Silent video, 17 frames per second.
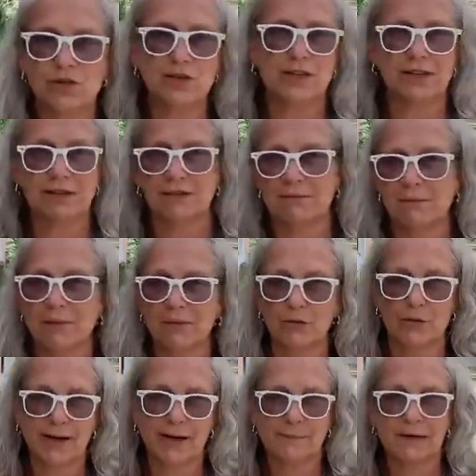get
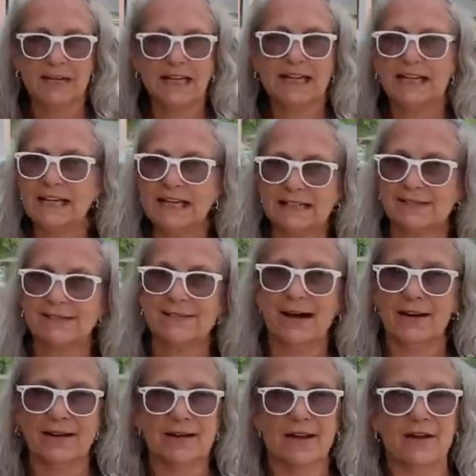grant money, it's
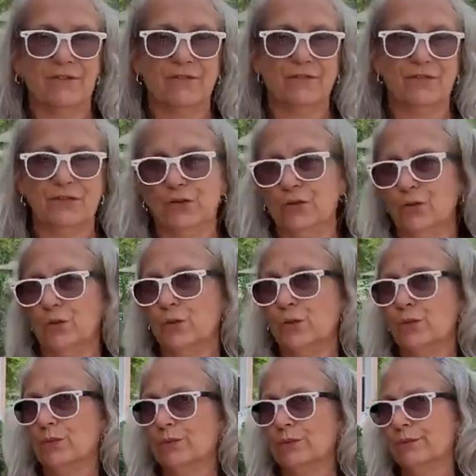not enough to,
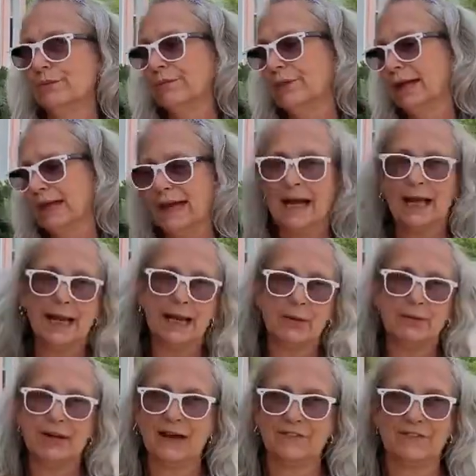and
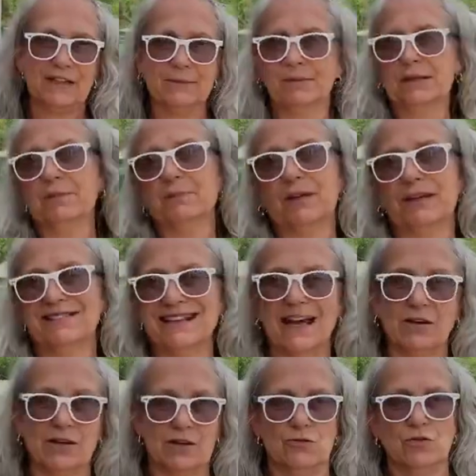I would have to empty the place
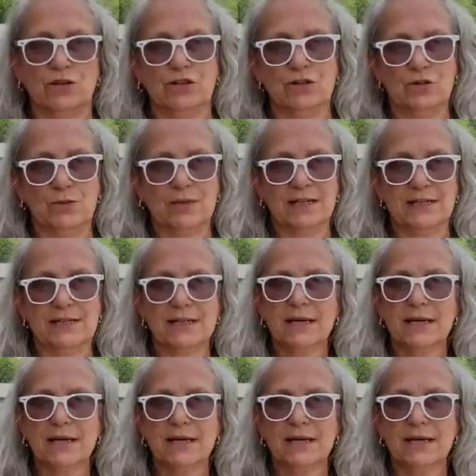out and redo it.